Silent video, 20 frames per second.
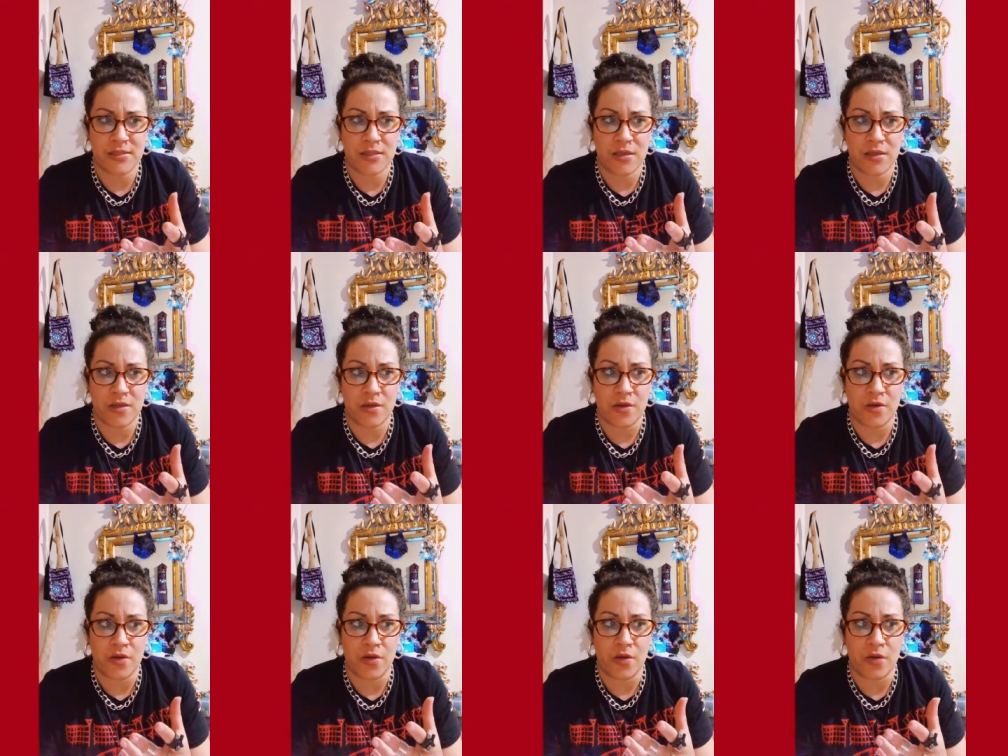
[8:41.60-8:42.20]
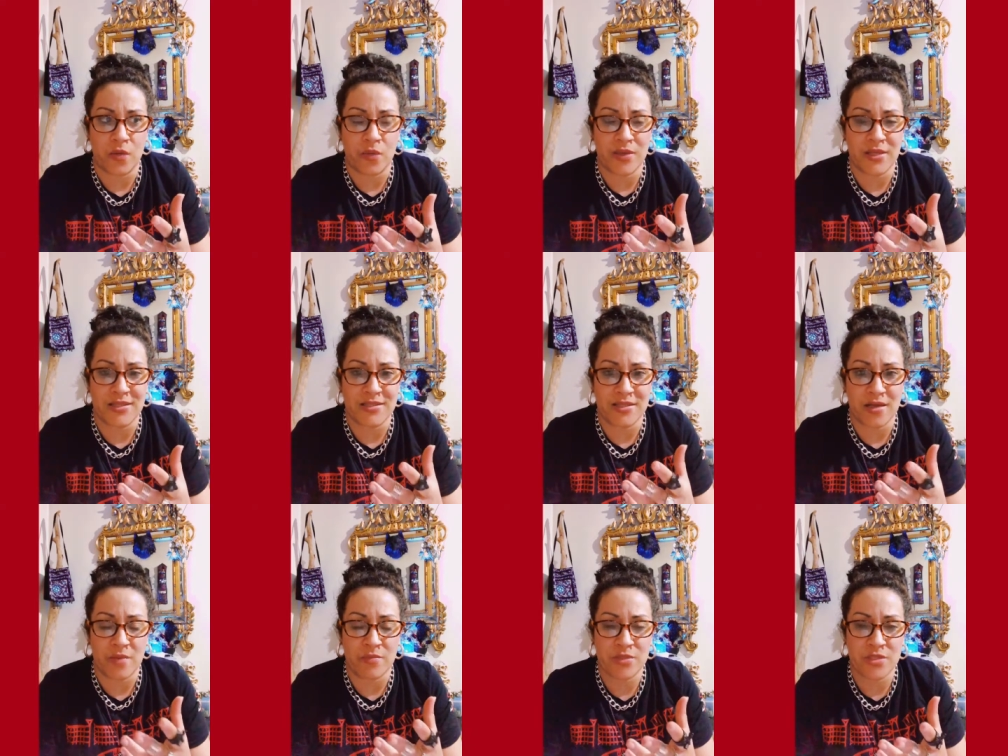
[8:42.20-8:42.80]
you know, he's
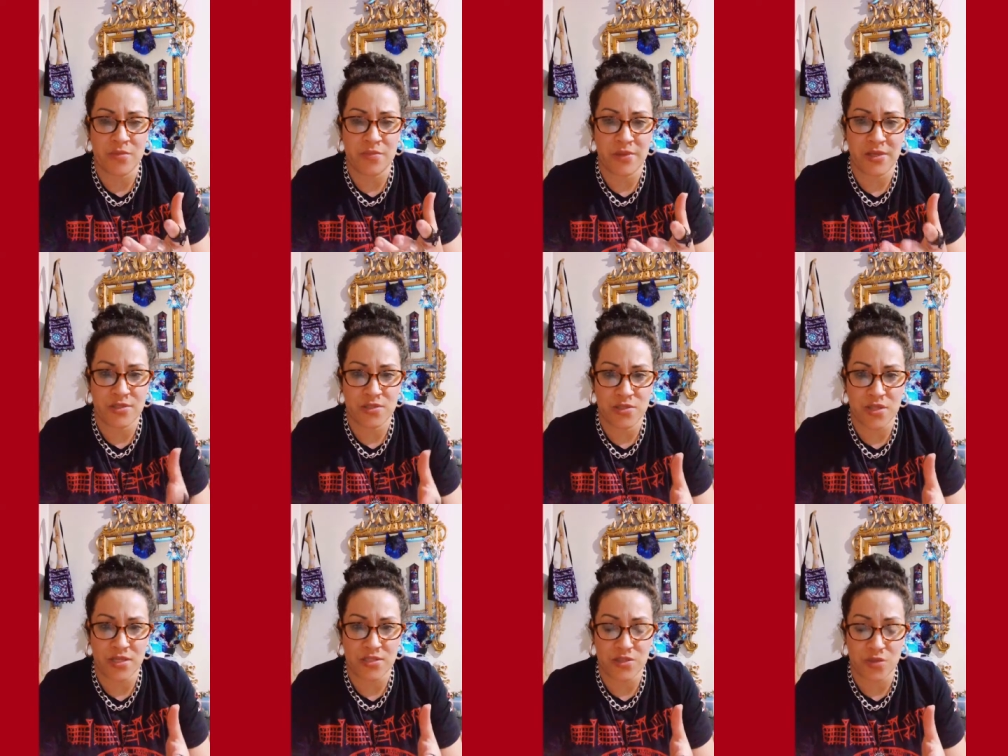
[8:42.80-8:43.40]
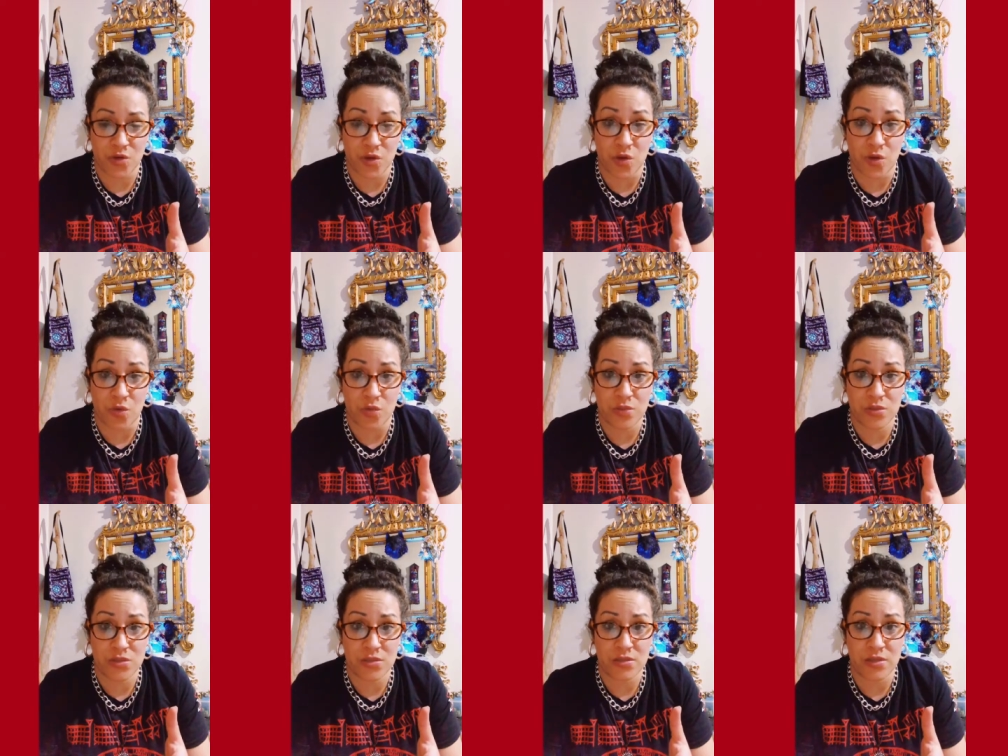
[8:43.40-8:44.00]
come to me as, as a
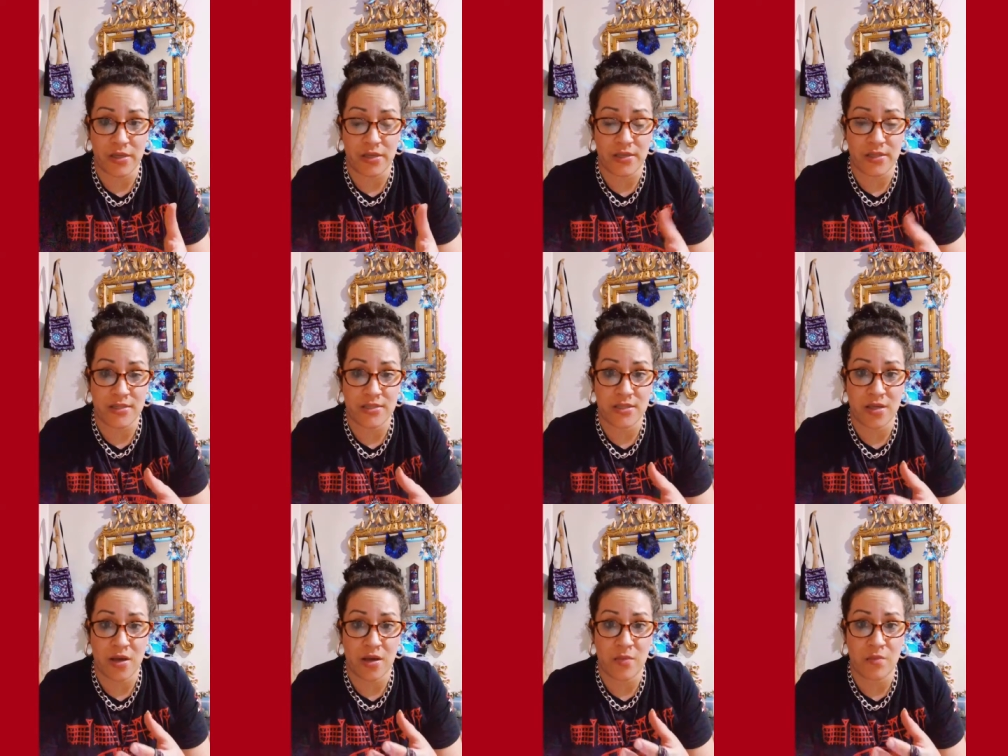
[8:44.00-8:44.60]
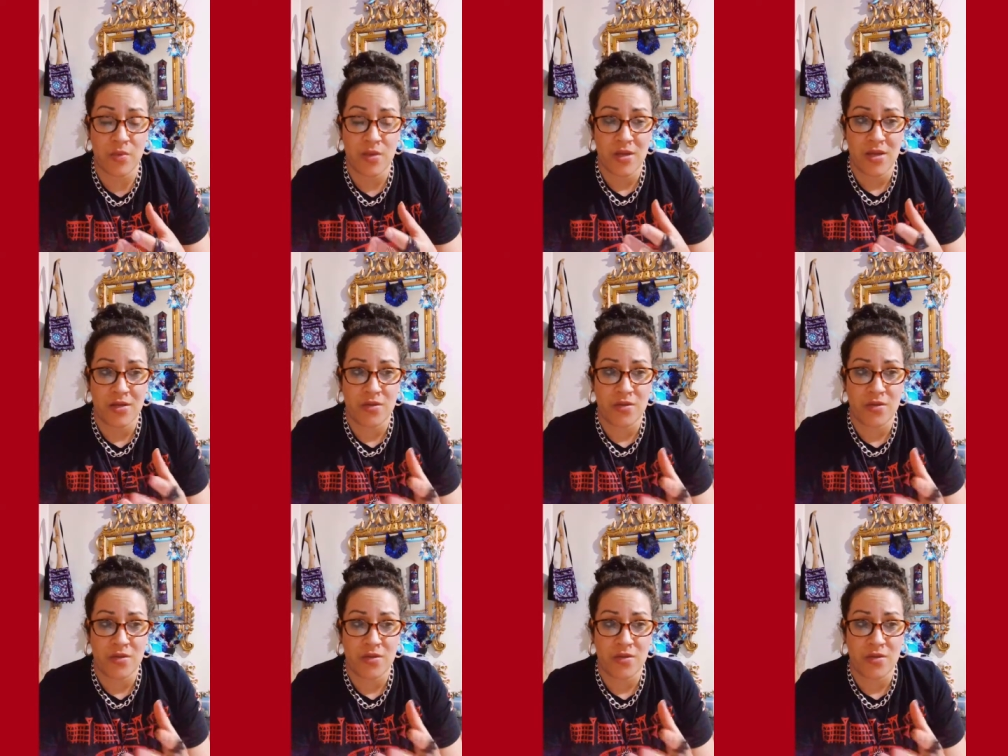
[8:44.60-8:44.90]
goat and he's come.